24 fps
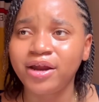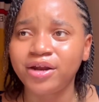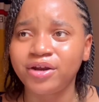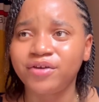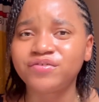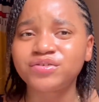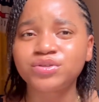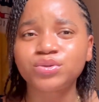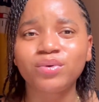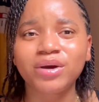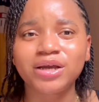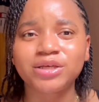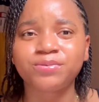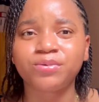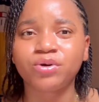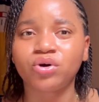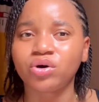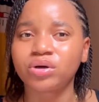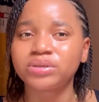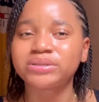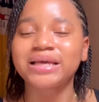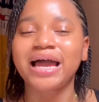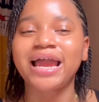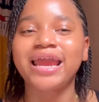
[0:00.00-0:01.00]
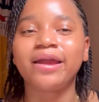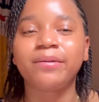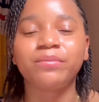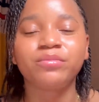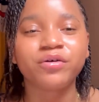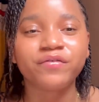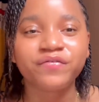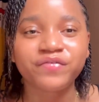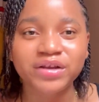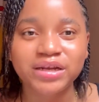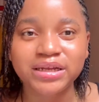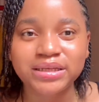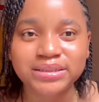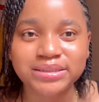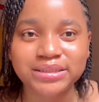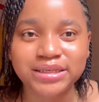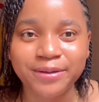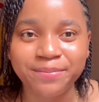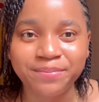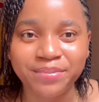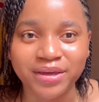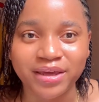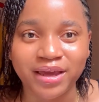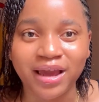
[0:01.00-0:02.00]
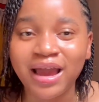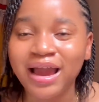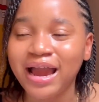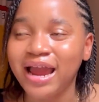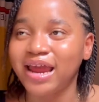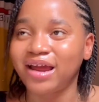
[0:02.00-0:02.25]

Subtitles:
The reason why is because I am not feeling sleepy.